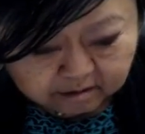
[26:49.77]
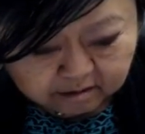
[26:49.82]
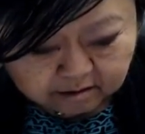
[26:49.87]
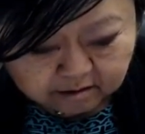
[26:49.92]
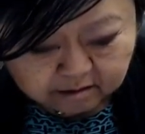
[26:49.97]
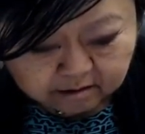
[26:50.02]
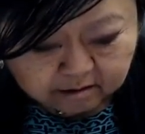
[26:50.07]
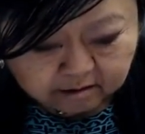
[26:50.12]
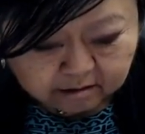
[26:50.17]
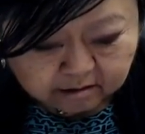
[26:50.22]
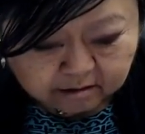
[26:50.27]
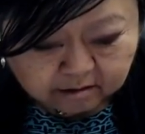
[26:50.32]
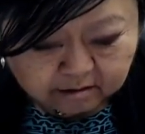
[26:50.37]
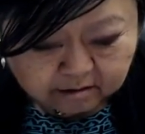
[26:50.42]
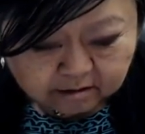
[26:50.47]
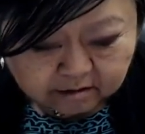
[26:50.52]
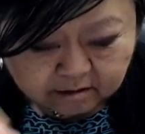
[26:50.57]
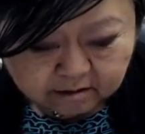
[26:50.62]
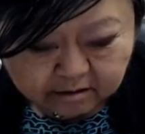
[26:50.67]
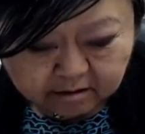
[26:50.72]

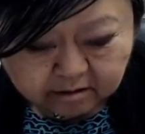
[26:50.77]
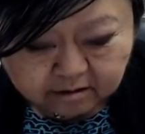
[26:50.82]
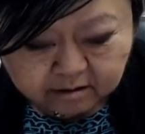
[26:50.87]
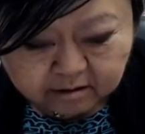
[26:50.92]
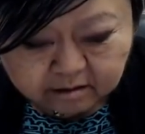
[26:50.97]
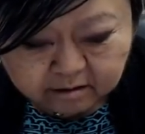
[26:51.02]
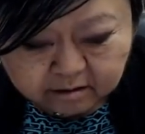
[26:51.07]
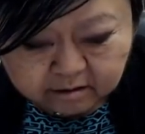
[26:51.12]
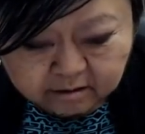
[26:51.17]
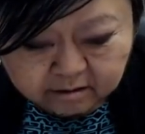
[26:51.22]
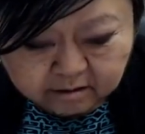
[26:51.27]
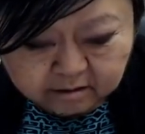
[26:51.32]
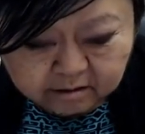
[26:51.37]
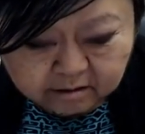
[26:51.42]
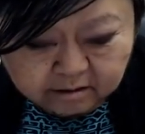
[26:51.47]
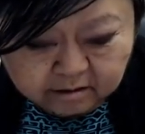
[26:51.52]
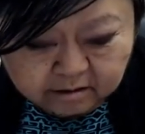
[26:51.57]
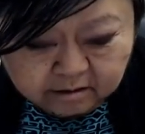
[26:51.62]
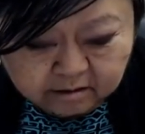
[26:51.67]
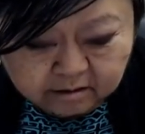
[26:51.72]

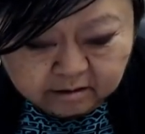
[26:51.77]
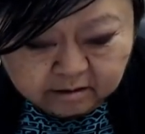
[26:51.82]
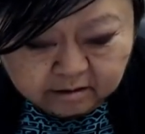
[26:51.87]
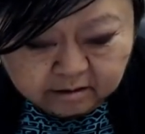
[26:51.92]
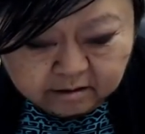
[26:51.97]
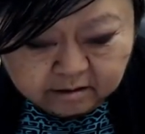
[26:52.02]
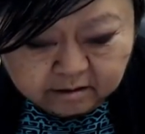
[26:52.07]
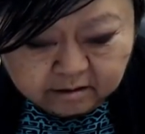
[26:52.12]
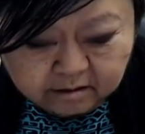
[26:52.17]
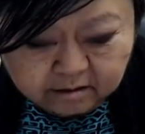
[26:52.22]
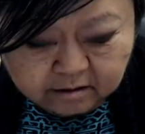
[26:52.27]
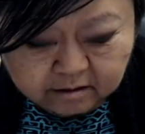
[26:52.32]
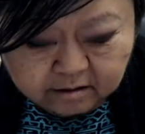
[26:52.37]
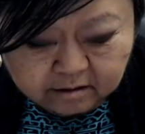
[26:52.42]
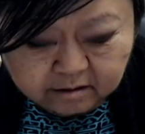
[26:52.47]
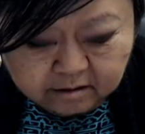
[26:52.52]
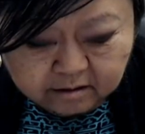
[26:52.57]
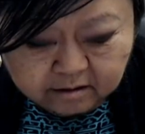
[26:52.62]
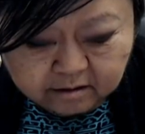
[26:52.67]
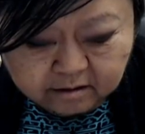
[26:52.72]

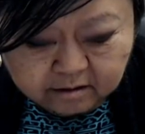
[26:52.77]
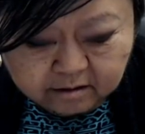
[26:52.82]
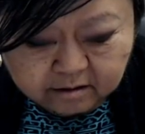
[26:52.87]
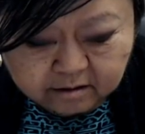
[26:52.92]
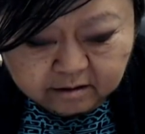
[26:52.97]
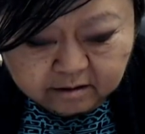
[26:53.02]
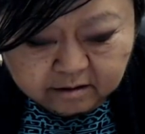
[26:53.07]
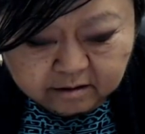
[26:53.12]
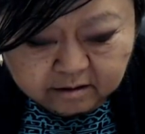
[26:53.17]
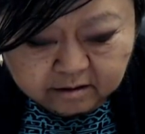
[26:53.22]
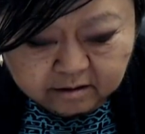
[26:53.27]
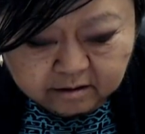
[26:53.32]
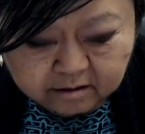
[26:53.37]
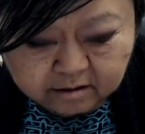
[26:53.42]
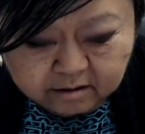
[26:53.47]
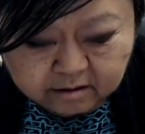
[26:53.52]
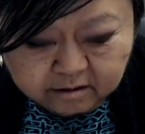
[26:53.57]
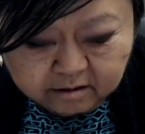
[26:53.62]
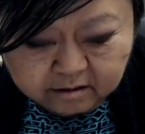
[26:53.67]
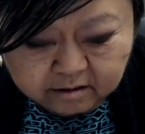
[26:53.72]

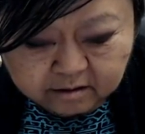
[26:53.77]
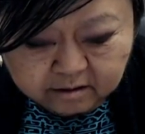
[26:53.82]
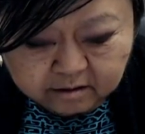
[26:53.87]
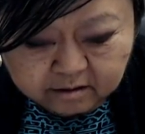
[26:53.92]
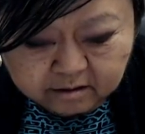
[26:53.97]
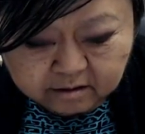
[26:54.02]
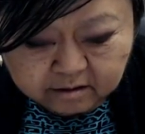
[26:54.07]
This person isn't speaking.